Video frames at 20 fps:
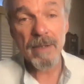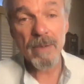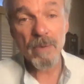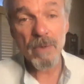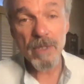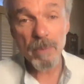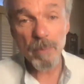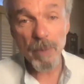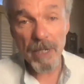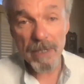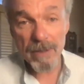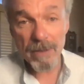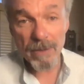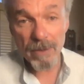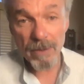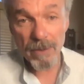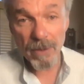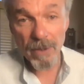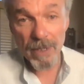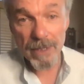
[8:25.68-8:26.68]
Respect your
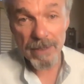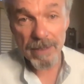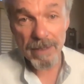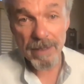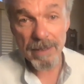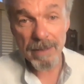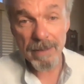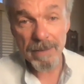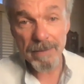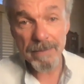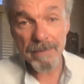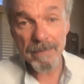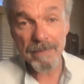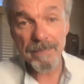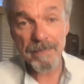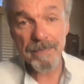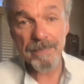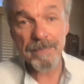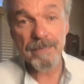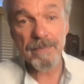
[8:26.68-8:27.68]
thoughts.
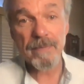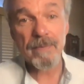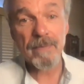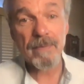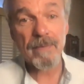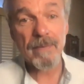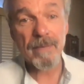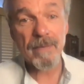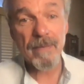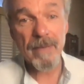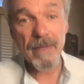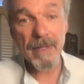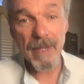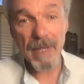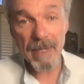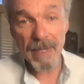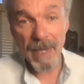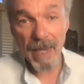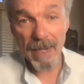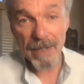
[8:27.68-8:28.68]

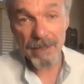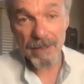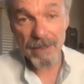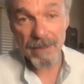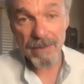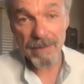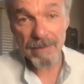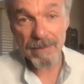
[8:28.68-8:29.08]
Take action.